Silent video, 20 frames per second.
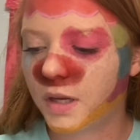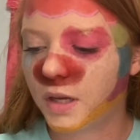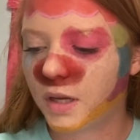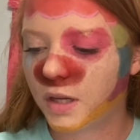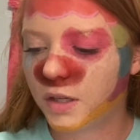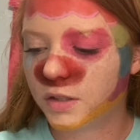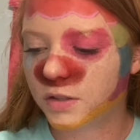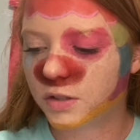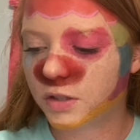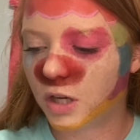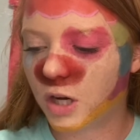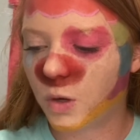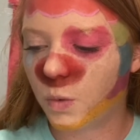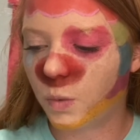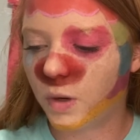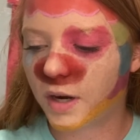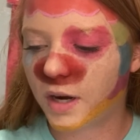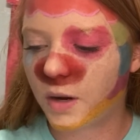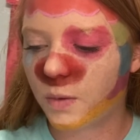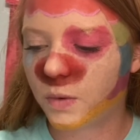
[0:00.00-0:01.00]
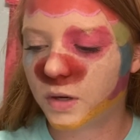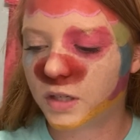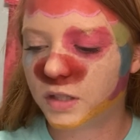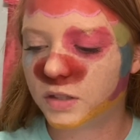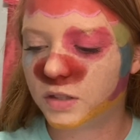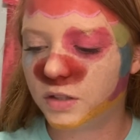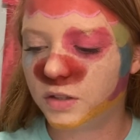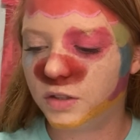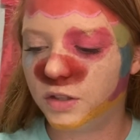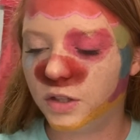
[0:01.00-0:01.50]
So what I wanted
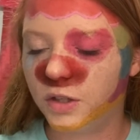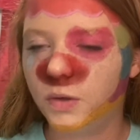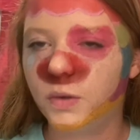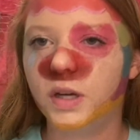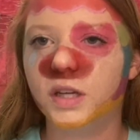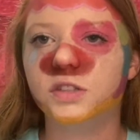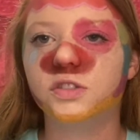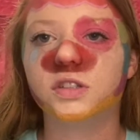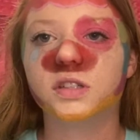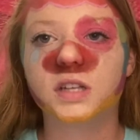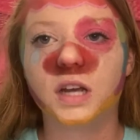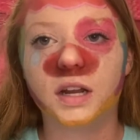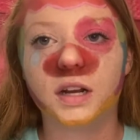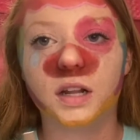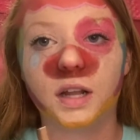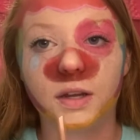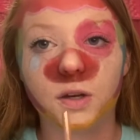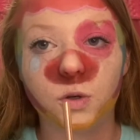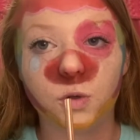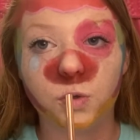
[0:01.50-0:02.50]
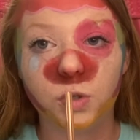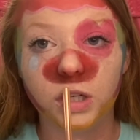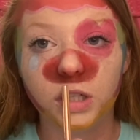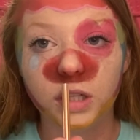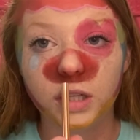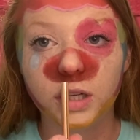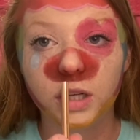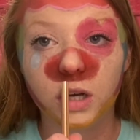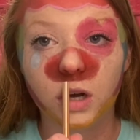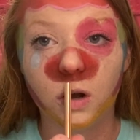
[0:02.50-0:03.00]
to do is just kind of like
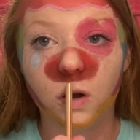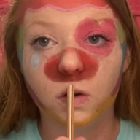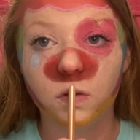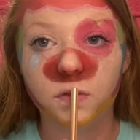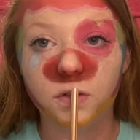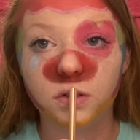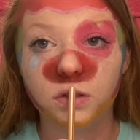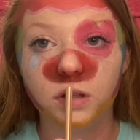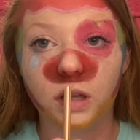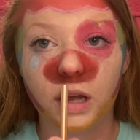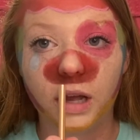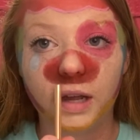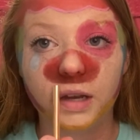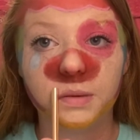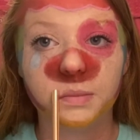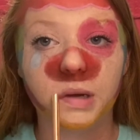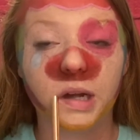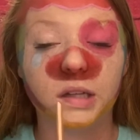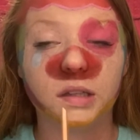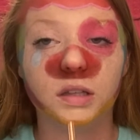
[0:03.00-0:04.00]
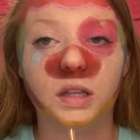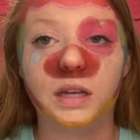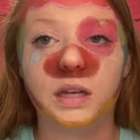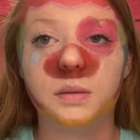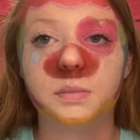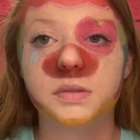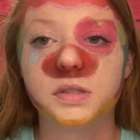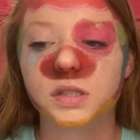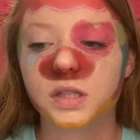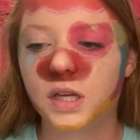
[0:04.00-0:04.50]
really overline my
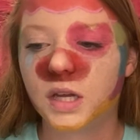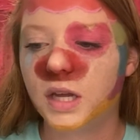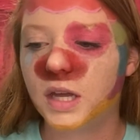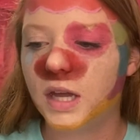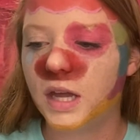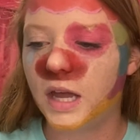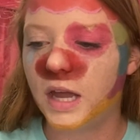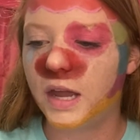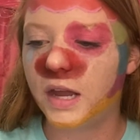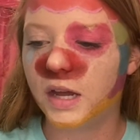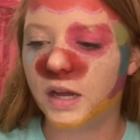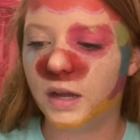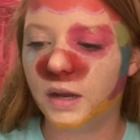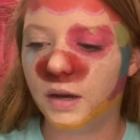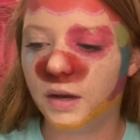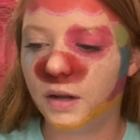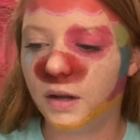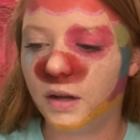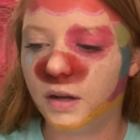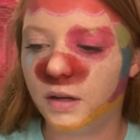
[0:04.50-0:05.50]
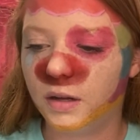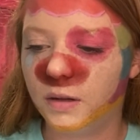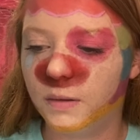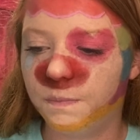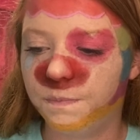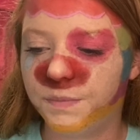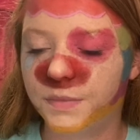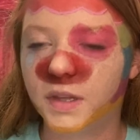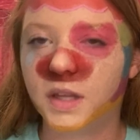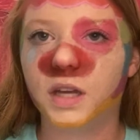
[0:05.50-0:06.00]
lips and
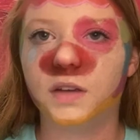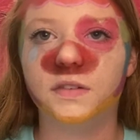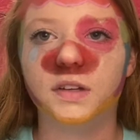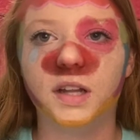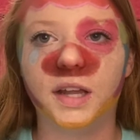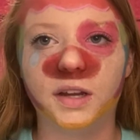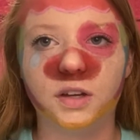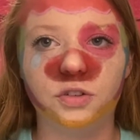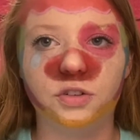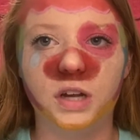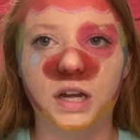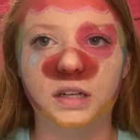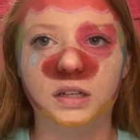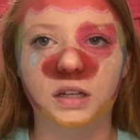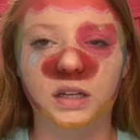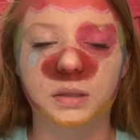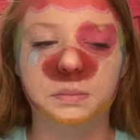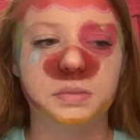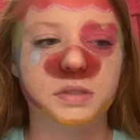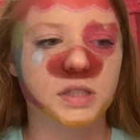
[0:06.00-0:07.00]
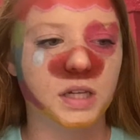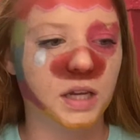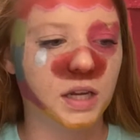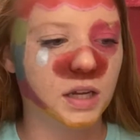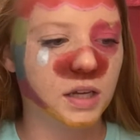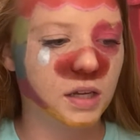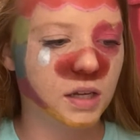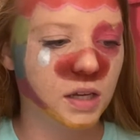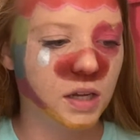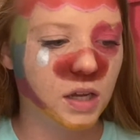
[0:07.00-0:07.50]
give it like a red lipstick.
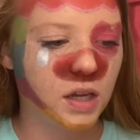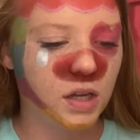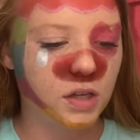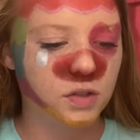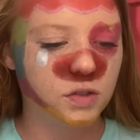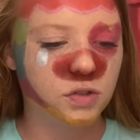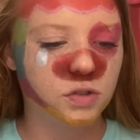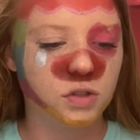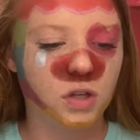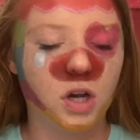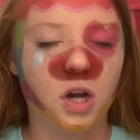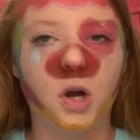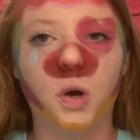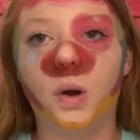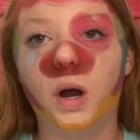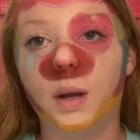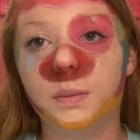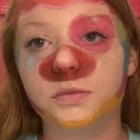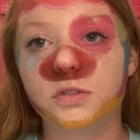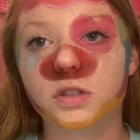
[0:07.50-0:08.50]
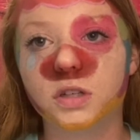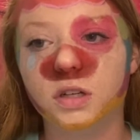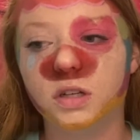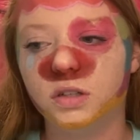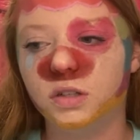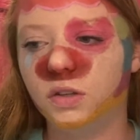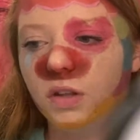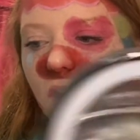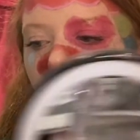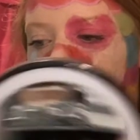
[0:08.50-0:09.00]
So I'm just gonna
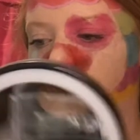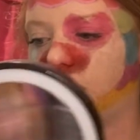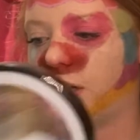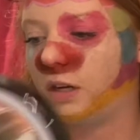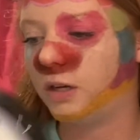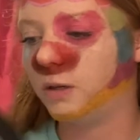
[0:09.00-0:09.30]
do that right now.